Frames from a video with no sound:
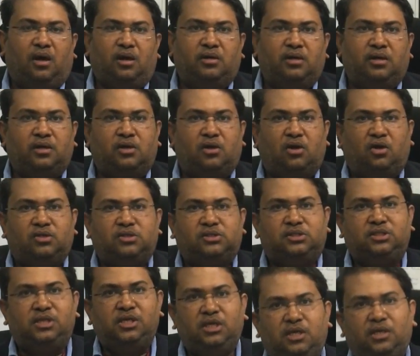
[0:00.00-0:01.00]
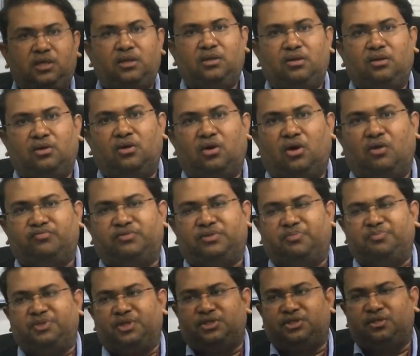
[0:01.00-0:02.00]
under clause C of
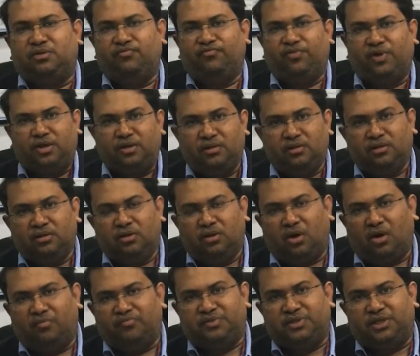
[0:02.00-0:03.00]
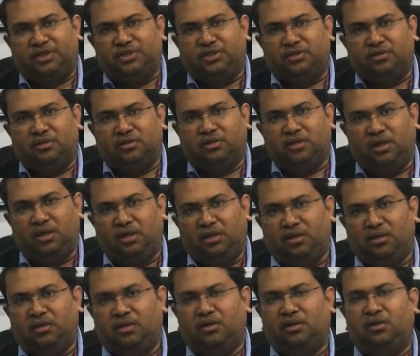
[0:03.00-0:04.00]
subsection 1 of section 3
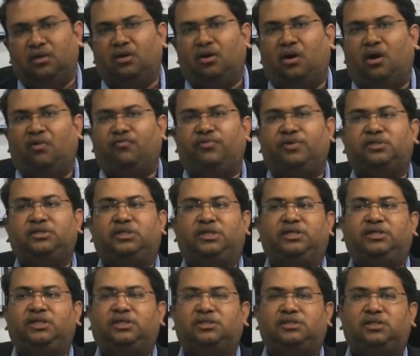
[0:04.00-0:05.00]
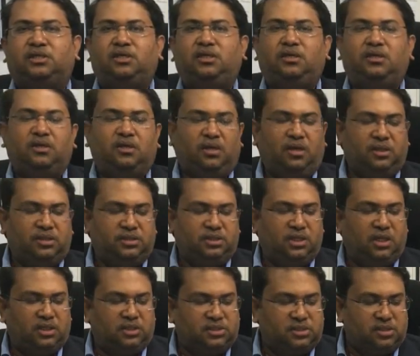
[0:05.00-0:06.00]
of the CGST
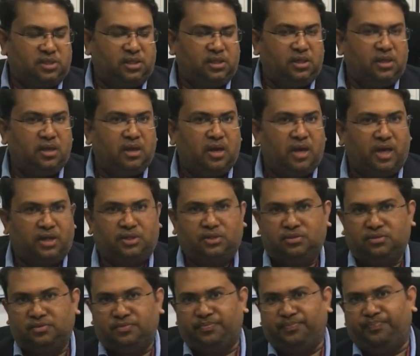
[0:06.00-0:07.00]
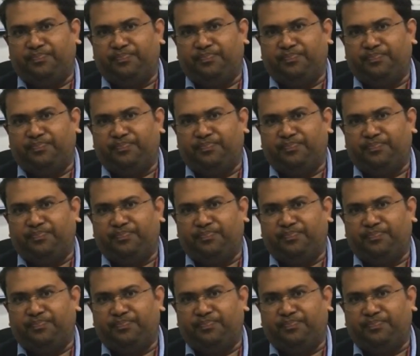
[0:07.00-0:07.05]
SGST Act.